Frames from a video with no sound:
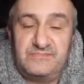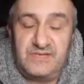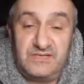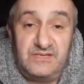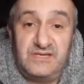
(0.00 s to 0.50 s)

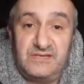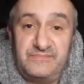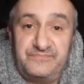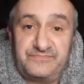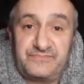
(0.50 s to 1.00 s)
And yeah,
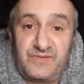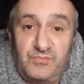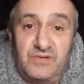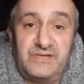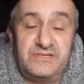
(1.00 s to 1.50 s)

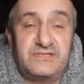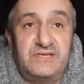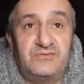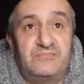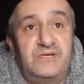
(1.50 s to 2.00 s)
well done to
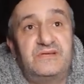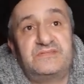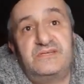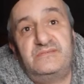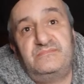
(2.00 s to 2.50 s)
Sandor
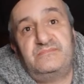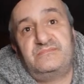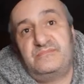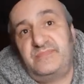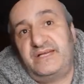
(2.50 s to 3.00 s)
Martin.
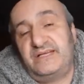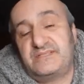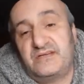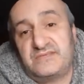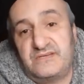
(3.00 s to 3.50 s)
Bad luck
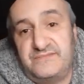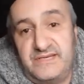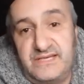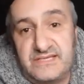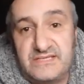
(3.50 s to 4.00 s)
to Jose
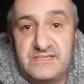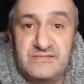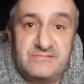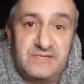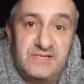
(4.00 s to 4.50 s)

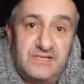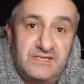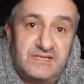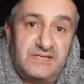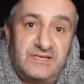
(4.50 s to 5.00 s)
Felix.
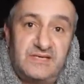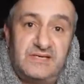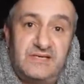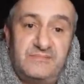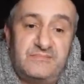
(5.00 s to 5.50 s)

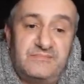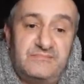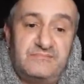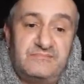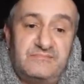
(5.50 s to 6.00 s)
And
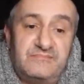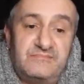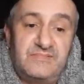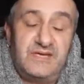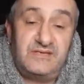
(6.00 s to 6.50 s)

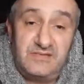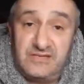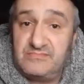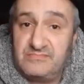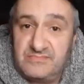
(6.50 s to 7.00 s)

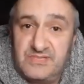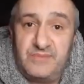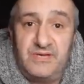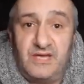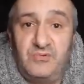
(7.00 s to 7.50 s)
yeah,
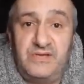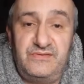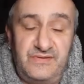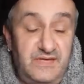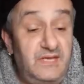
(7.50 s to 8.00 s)
let me know what you
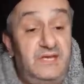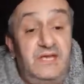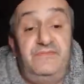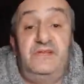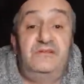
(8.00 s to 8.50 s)
think.
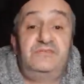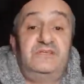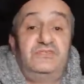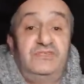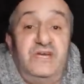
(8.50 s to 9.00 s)
If you're new to
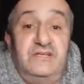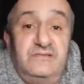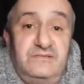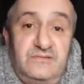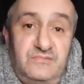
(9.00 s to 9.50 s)
this
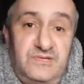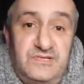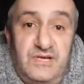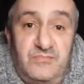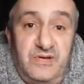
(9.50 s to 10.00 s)
channel, we
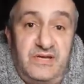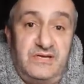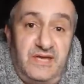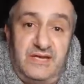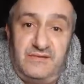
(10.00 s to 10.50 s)

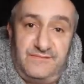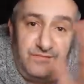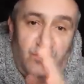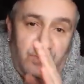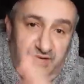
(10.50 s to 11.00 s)
celebrated getting to
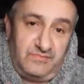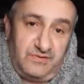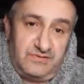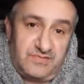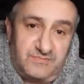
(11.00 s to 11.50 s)

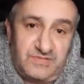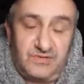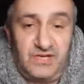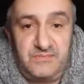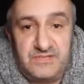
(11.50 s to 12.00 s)
400
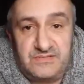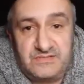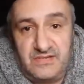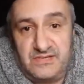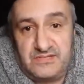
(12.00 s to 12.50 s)

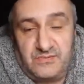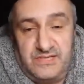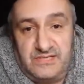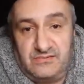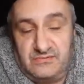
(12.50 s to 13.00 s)
subscribers last
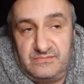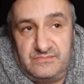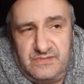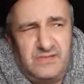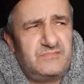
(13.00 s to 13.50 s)
week, or
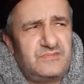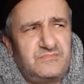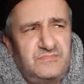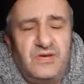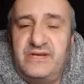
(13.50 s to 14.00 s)

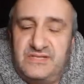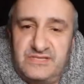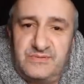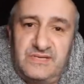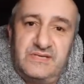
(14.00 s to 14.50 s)
earlier
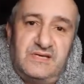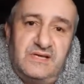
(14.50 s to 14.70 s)
this week.